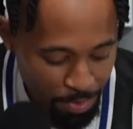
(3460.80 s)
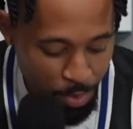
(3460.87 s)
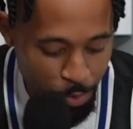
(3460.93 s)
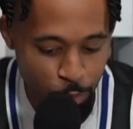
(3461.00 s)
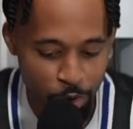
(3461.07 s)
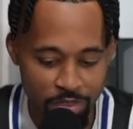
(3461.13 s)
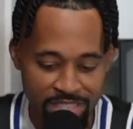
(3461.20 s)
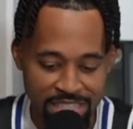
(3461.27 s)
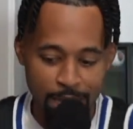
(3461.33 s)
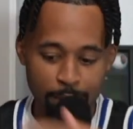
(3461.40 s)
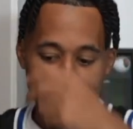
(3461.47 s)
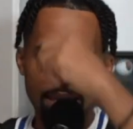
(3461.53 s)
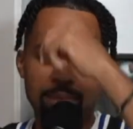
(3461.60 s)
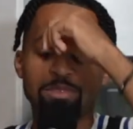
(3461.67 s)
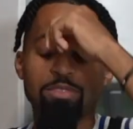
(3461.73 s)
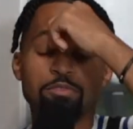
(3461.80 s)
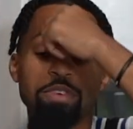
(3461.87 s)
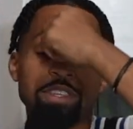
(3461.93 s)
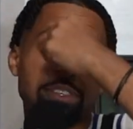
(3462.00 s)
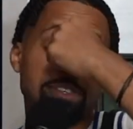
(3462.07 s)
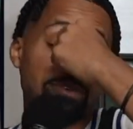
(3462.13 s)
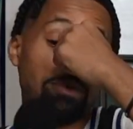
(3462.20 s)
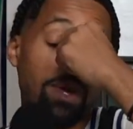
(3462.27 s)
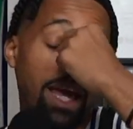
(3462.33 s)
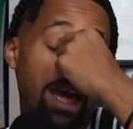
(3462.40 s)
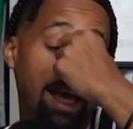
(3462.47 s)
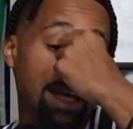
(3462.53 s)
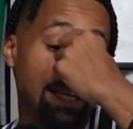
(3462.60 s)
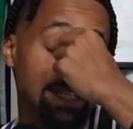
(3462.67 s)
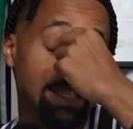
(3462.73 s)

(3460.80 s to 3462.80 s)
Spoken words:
we're on the same team 2v2. And